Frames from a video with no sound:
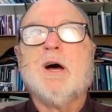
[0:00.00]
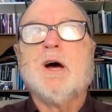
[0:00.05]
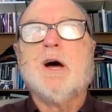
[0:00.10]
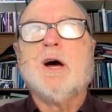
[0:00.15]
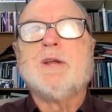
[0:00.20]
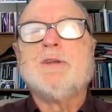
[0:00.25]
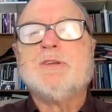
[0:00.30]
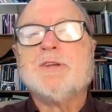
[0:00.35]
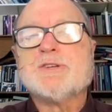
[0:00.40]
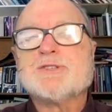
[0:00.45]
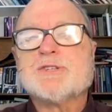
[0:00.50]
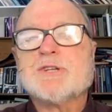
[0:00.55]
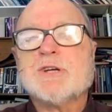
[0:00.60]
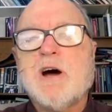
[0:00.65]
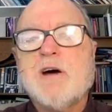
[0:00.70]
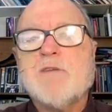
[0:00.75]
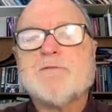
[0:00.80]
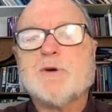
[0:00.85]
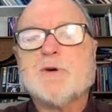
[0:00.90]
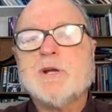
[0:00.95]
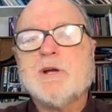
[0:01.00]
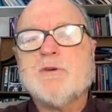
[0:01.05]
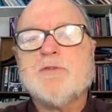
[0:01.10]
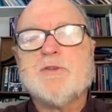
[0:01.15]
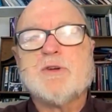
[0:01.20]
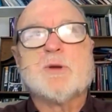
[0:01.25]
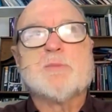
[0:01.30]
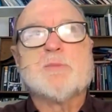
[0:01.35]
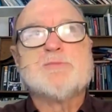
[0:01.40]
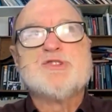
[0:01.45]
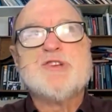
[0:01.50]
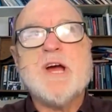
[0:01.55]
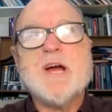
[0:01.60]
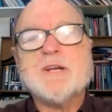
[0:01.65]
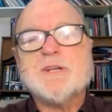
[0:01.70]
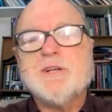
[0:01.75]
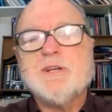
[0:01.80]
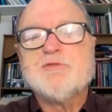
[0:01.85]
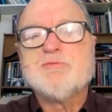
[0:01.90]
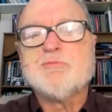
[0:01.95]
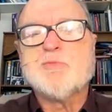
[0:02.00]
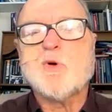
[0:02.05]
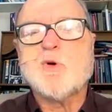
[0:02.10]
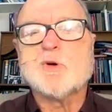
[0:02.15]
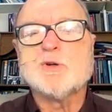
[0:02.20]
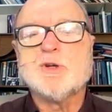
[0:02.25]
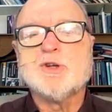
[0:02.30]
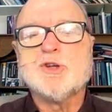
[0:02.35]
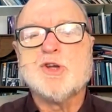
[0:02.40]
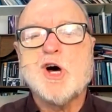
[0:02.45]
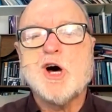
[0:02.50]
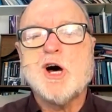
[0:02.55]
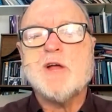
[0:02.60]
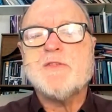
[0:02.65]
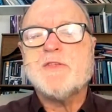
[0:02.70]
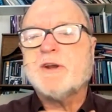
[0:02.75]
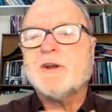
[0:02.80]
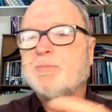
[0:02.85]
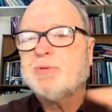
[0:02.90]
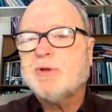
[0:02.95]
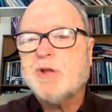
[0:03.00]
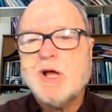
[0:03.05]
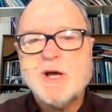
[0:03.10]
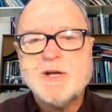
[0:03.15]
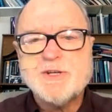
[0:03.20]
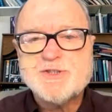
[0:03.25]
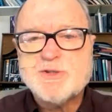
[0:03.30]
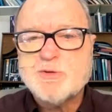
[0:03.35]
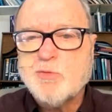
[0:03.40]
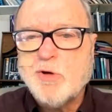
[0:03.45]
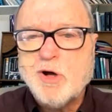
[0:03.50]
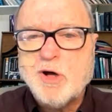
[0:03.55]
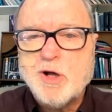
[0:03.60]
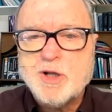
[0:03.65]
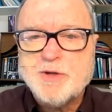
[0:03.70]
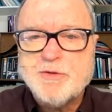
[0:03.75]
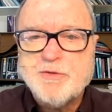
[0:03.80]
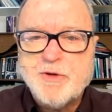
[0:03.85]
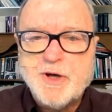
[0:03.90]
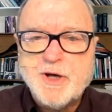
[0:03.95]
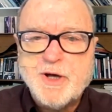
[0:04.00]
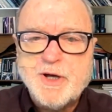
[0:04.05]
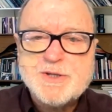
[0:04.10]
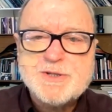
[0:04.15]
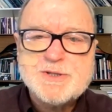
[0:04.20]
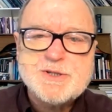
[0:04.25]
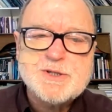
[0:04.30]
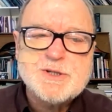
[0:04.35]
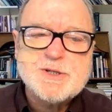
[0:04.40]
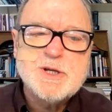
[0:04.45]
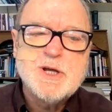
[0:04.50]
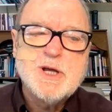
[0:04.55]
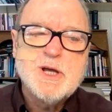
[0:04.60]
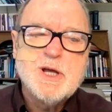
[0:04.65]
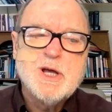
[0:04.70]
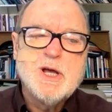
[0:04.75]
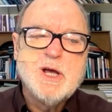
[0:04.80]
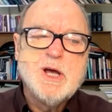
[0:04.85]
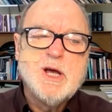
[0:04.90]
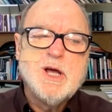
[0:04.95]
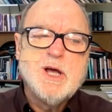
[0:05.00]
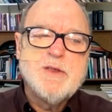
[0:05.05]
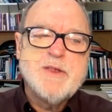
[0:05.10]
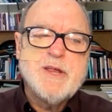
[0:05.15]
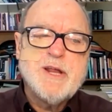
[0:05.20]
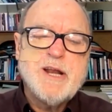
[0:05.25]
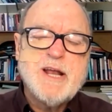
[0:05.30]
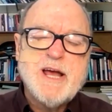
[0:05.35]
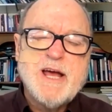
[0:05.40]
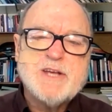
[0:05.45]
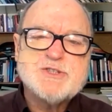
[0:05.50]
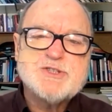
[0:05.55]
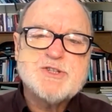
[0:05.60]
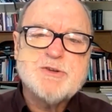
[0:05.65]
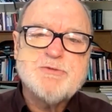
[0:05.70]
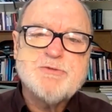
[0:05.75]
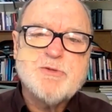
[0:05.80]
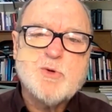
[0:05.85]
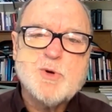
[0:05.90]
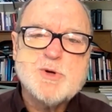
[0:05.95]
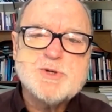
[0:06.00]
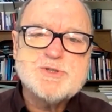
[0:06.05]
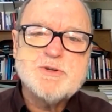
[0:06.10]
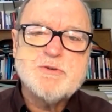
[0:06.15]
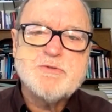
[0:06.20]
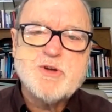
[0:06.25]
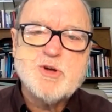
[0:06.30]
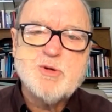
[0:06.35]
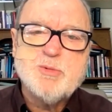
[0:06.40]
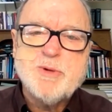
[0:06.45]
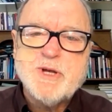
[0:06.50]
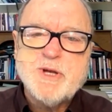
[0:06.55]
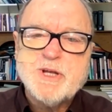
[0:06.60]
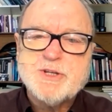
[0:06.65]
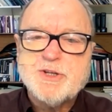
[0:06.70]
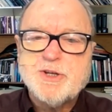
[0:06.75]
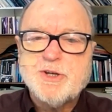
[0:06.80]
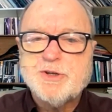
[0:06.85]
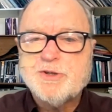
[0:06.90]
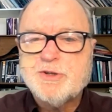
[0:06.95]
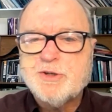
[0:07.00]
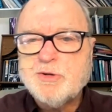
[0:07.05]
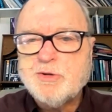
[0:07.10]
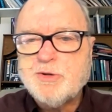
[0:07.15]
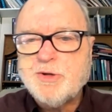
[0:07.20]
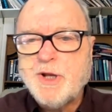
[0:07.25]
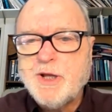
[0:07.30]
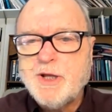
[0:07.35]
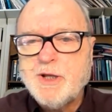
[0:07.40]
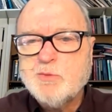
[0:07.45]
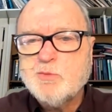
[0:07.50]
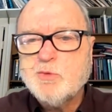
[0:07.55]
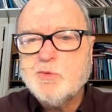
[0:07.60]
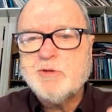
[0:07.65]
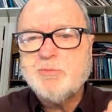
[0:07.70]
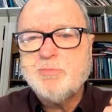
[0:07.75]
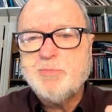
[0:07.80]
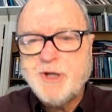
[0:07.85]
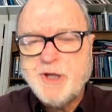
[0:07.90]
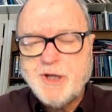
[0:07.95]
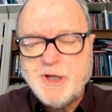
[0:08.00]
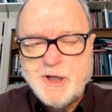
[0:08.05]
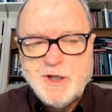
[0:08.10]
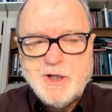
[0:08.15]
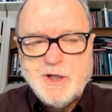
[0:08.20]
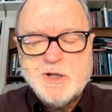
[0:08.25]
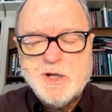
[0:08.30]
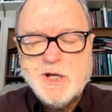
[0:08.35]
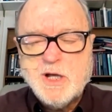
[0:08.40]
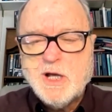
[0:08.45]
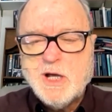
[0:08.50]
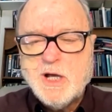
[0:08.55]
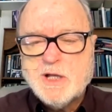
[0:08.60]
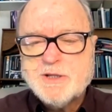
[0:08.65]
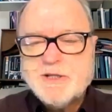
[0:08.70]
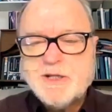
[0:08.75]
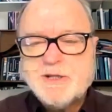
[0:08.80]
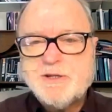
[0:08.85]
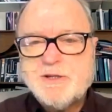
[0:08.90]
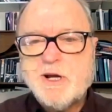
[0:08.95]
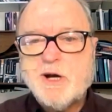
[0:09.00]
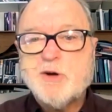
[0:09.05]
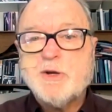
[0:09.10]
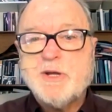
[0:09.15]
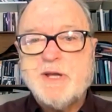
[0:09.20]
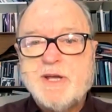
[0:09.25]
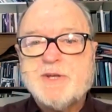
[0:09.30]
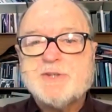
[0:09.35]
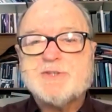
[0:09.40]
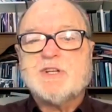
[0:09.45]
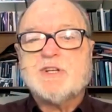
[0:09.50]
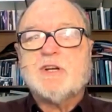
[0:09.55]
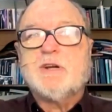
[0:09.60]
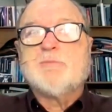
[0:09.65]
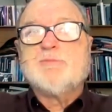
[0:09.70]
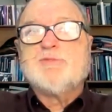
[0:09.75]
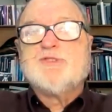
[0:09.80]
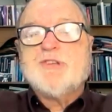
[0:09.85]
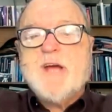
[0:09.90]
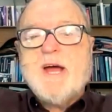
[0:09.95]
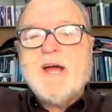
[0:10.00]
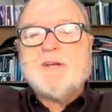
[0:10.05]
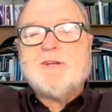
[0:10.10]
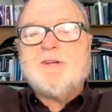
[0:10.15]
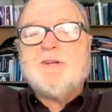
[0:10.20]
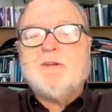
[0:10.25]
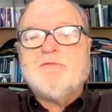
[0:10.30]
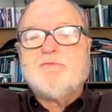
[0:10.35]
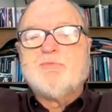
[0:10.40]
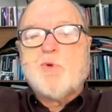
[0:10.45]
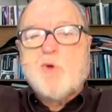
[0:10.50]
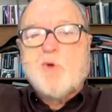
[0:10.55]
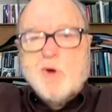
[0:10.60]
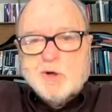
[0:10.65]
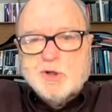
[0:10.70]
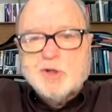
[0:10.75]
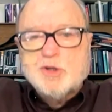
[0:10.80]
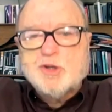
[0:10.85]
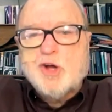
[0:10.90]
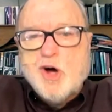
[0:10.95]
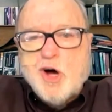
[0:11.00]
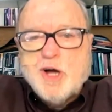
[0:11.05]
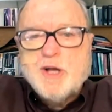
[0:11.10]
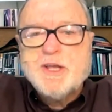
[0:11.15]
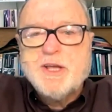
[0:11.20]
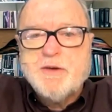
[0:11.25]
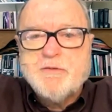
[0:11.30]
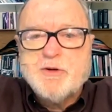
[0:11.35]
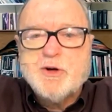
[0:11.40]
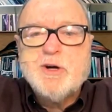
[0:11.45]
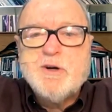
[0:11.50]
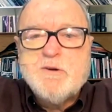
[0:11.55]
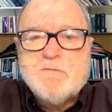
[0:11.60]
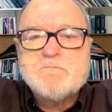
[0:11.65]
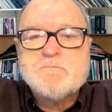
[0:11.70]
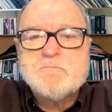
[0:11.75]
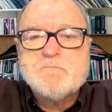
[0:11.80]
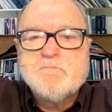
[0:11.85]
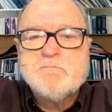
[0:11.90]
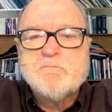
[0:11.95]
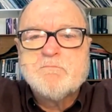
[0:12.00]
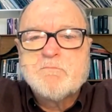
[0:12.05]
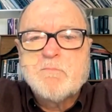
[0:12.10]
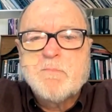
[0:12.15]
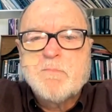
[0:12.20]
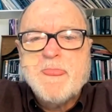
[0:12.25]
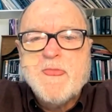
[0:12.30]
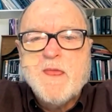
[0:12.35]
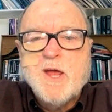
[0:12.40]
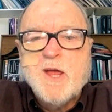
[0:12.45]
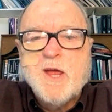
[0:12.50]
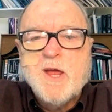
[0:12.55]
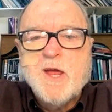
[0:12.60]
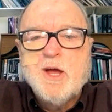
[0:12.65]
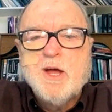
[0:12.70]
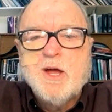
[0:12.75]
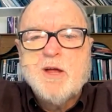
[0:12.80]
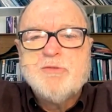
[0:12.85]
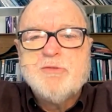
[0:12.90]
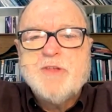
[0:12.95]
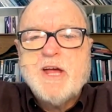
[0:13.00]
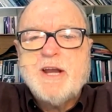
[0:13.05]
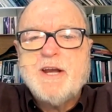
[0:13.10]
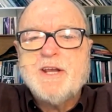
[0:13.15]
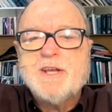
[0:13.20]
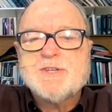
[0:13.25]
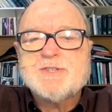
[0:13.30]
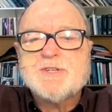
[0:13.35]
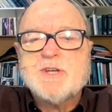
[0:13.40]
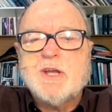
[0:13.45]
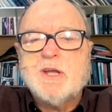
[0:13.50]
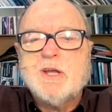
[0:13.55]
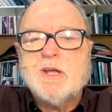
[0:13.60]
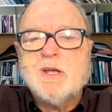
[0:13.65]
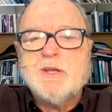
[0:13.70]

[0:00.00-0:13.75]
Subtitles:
a discovery of an objective moral law that applies to all of us, that has the force of command and duty, would be that there is an objective moral lawgiver that is